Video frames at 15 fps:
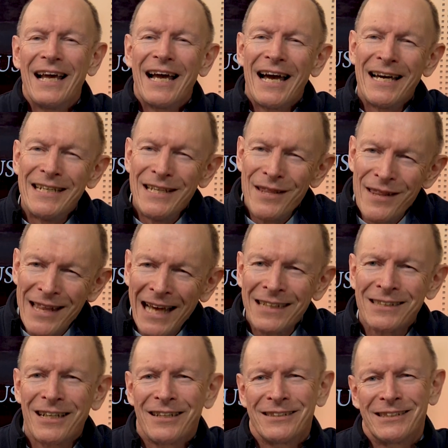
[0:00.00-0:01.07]
And in
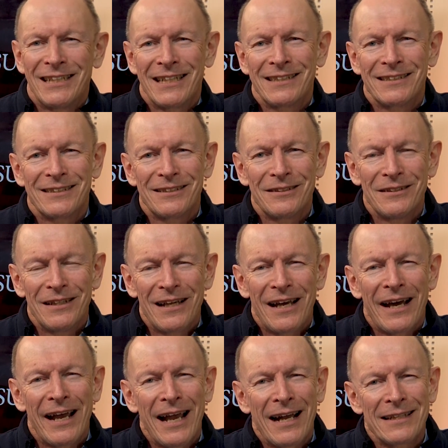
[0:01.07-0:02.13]
that context,
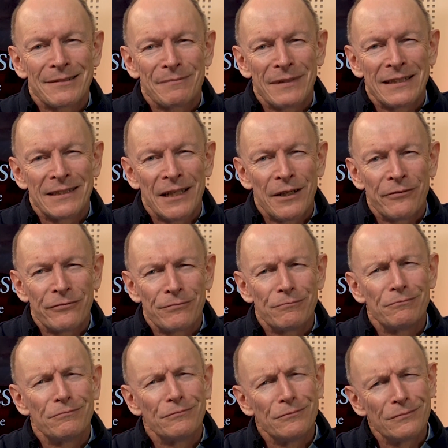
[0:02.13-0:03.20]
I ask myself,
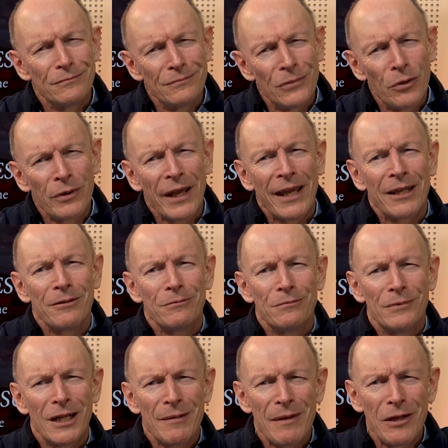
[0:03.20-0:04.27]
okay,
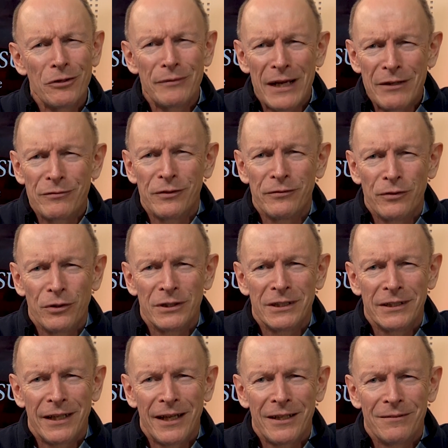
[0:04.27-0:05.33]
what am I grateful for
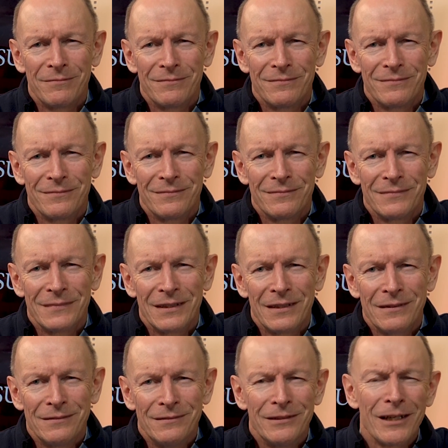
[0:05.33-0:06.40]
today?
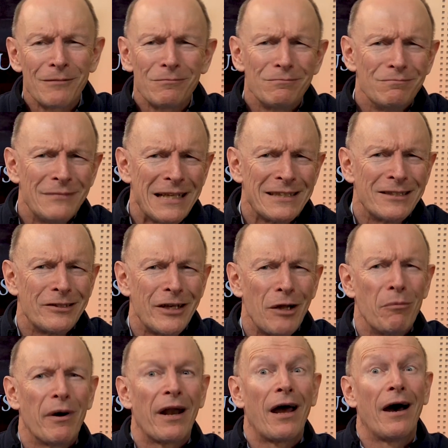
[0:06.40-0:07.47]
Not necessarily
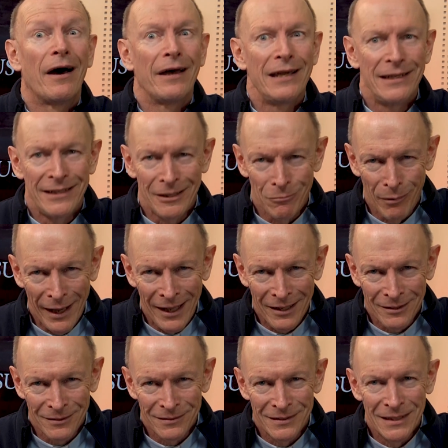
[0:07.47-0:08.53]
what I did well,